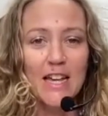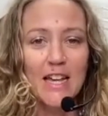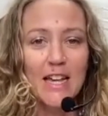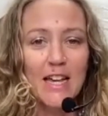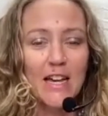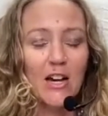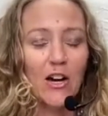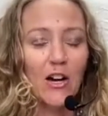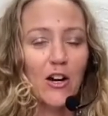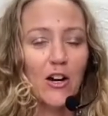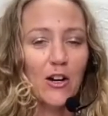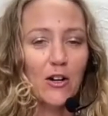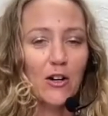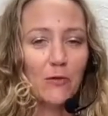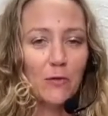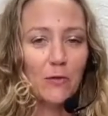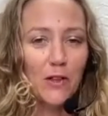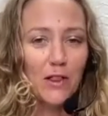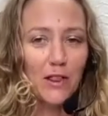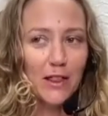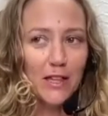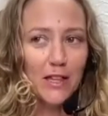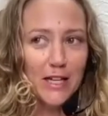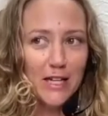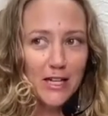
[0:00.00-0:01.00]
her
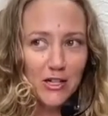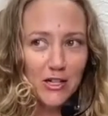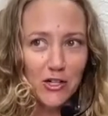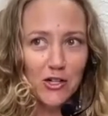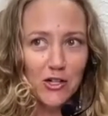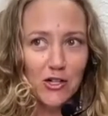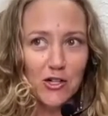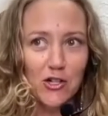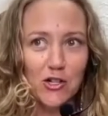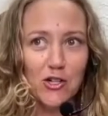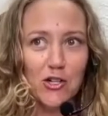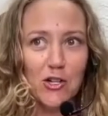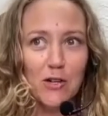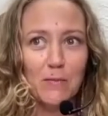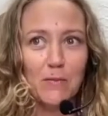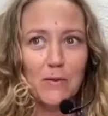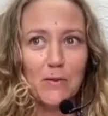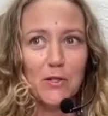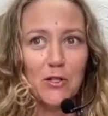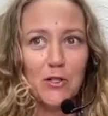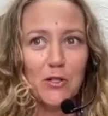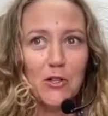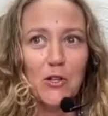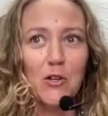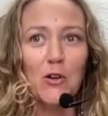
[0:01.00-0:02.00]
relationship
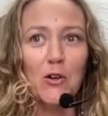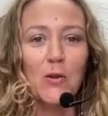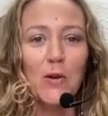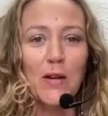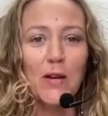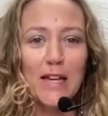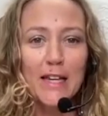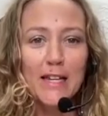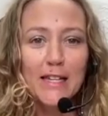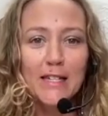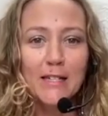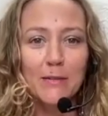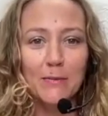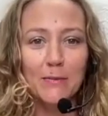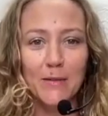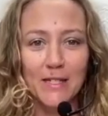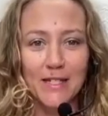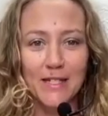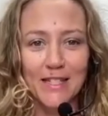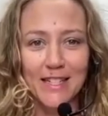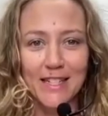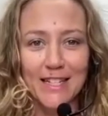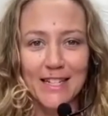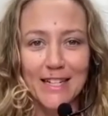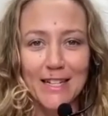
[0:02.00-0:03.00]
to
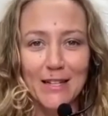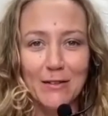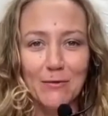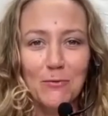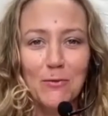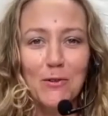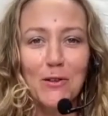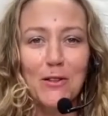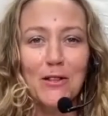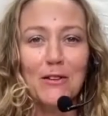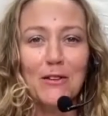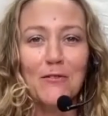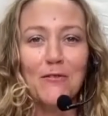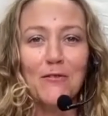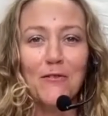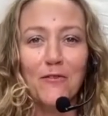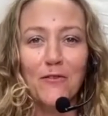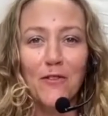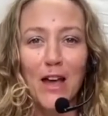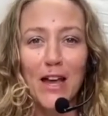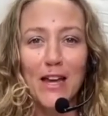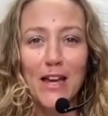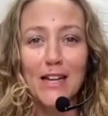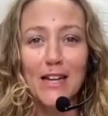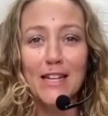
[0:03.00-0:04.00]
intimacy and really
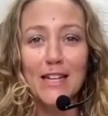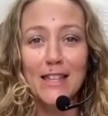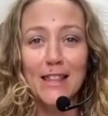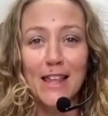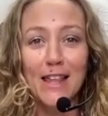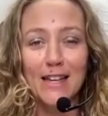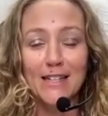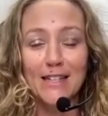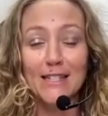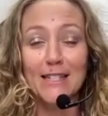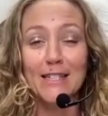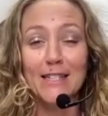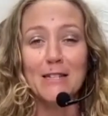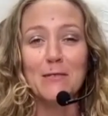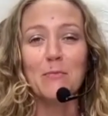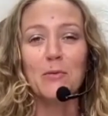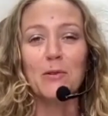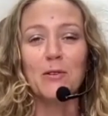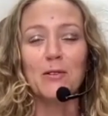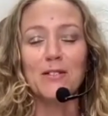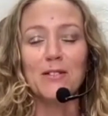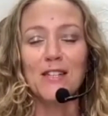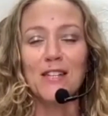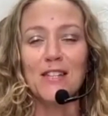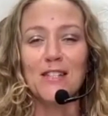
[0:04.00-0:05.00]
finding that deeper
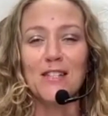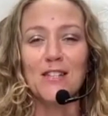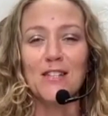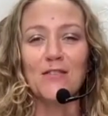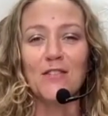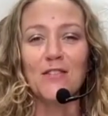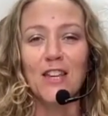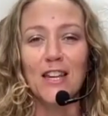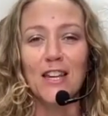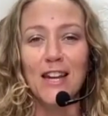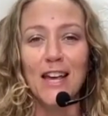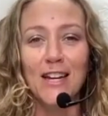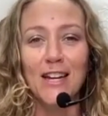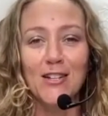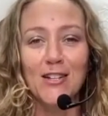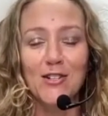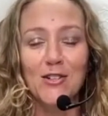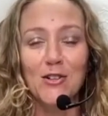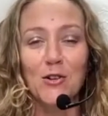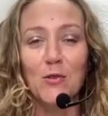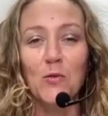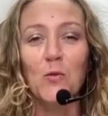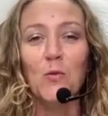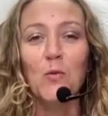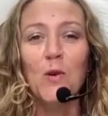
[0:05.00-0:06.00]
sense of
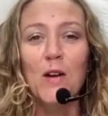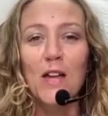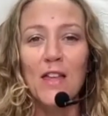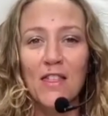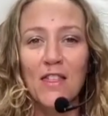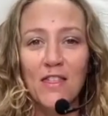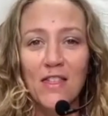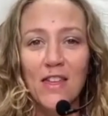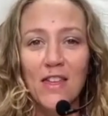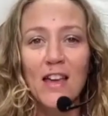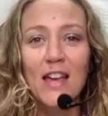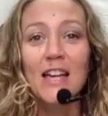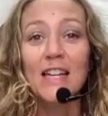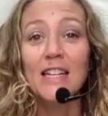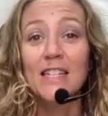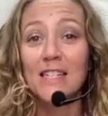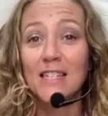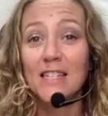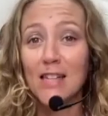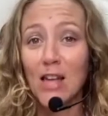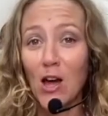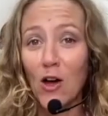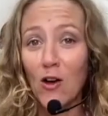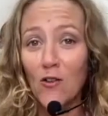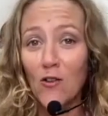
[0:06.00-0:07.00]
connection with
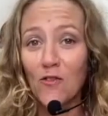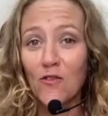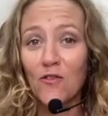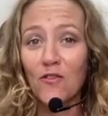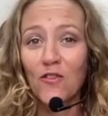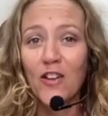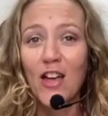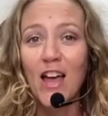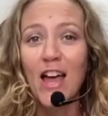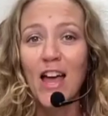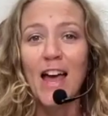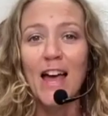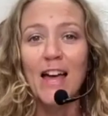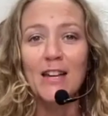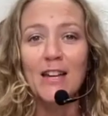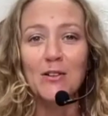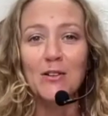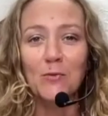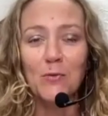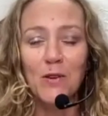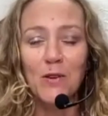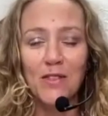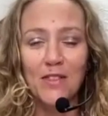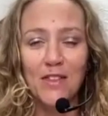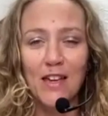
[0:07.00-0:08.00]
self and
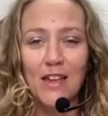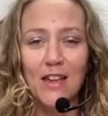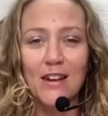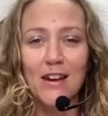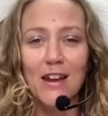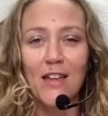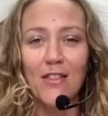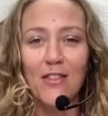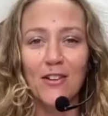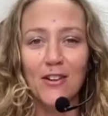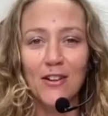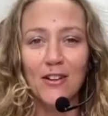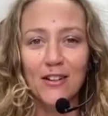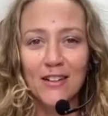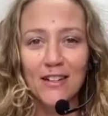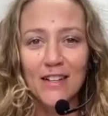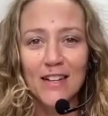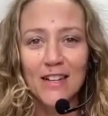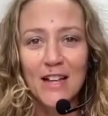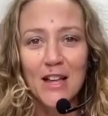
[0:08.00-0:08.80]
with another.